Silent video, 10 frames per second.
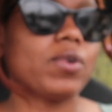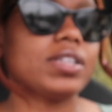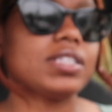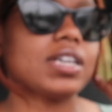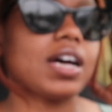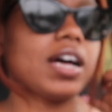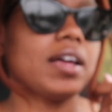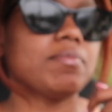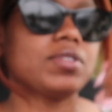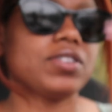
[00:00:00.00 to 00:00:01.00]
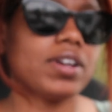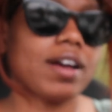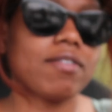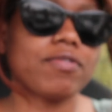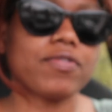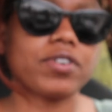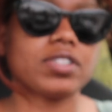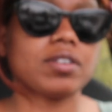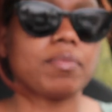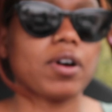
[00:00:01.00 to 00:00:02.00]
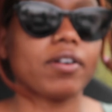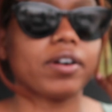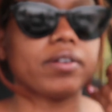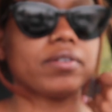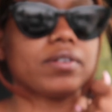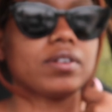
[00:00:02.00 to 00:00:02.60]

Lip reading: What times do you have for tomorrow?